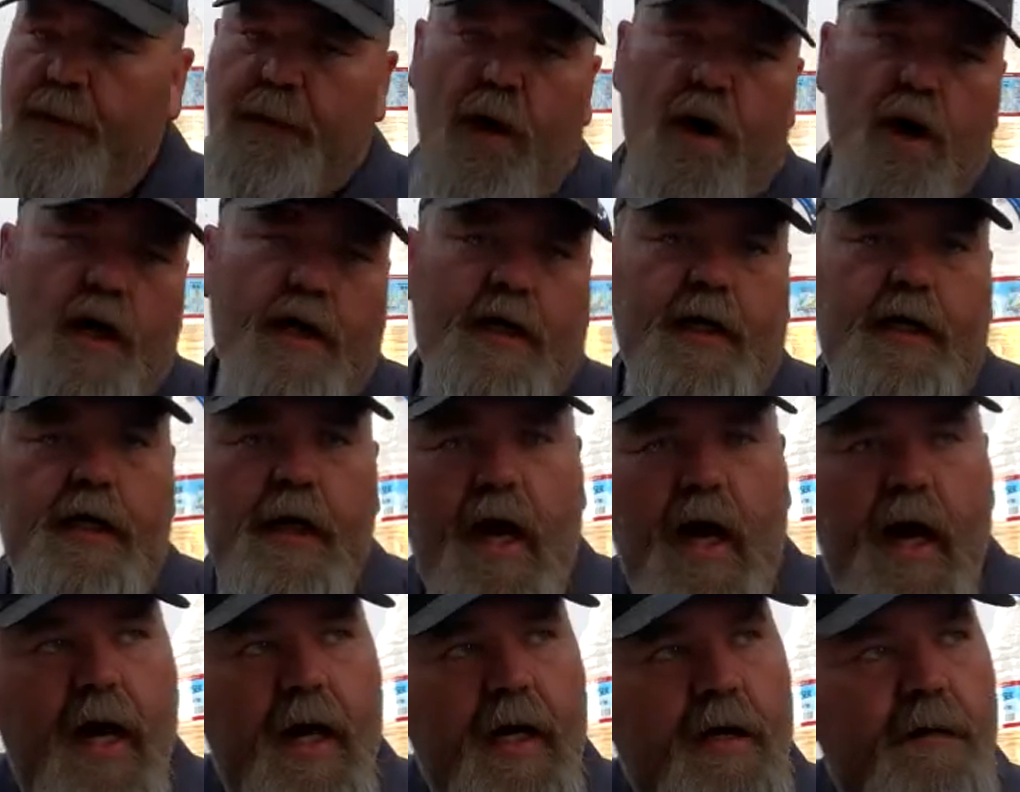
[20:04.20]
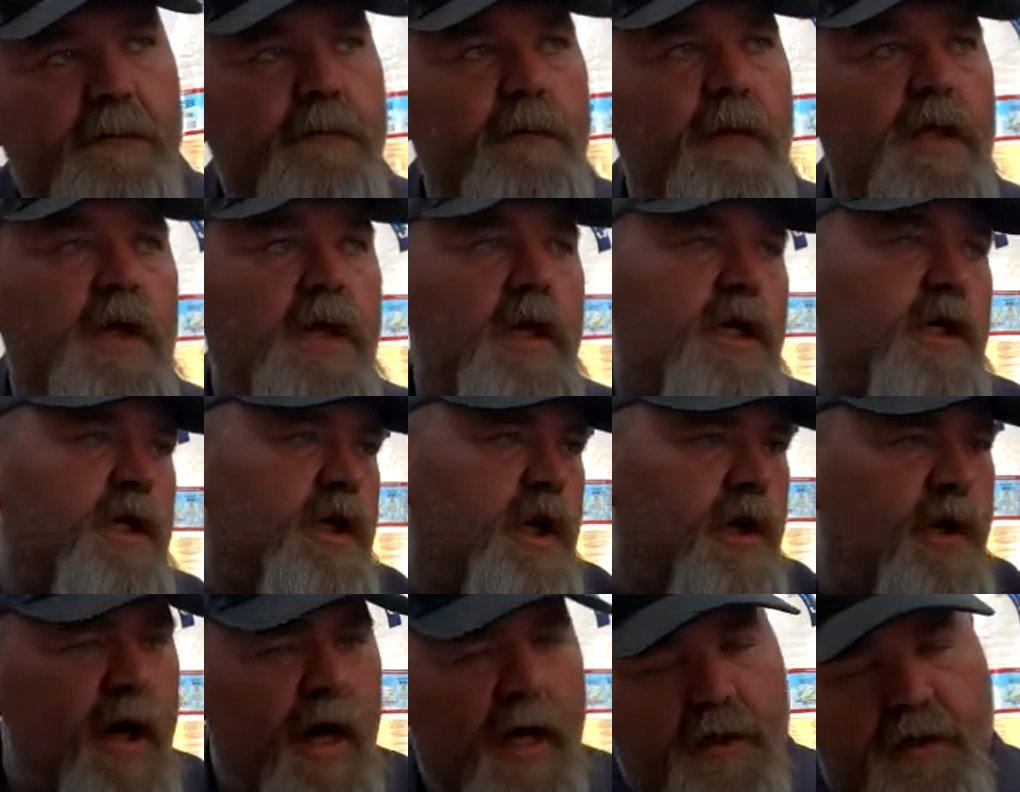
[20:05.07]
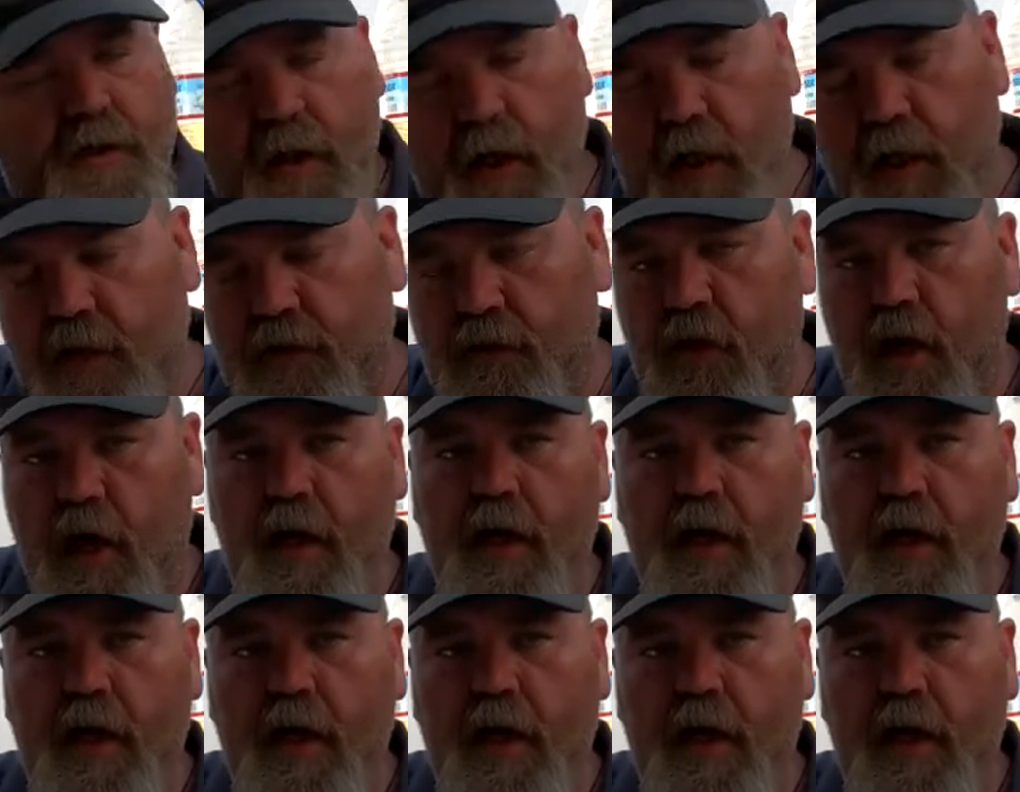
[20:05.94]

we park at night. You got trucks